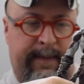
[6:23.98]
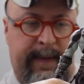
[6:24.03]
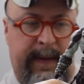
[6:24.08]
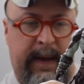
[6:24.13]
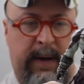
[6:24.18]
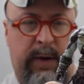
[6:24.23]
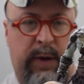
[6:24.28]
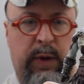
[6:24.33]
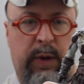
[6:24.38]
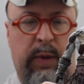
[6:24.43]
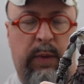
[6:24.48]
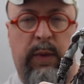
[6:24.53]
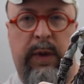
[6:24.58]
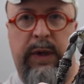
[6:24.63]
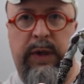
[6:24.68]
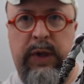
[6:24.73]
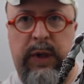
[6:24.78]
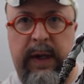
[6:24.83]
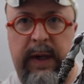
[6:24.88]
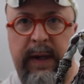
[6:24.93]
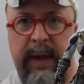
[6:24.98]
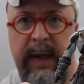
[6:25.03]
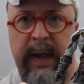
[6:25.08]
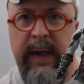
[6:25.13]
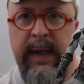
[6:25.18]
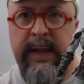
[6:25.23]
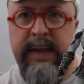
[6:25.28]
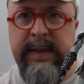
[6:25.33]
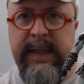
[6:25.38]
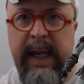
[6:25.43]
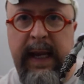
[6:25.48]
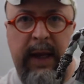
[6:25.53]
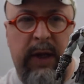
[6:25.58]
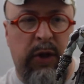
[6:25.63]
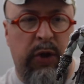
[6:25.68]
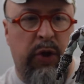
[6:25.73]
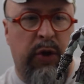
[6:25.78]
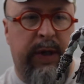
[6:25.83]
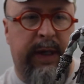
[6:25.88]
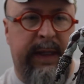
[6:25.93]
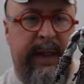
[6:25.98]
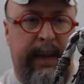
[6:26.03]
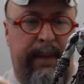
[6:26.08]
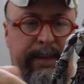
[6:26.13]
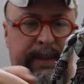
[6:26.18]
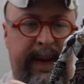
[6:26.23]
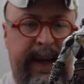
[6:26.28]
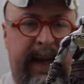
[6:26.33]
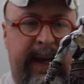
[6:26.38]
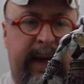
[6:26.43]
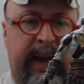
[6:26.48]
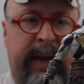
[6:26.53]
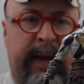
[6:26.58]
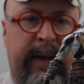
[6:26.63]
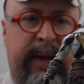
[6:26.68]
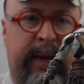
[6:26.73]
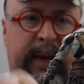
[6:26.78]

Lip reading: I want you to take a look at the back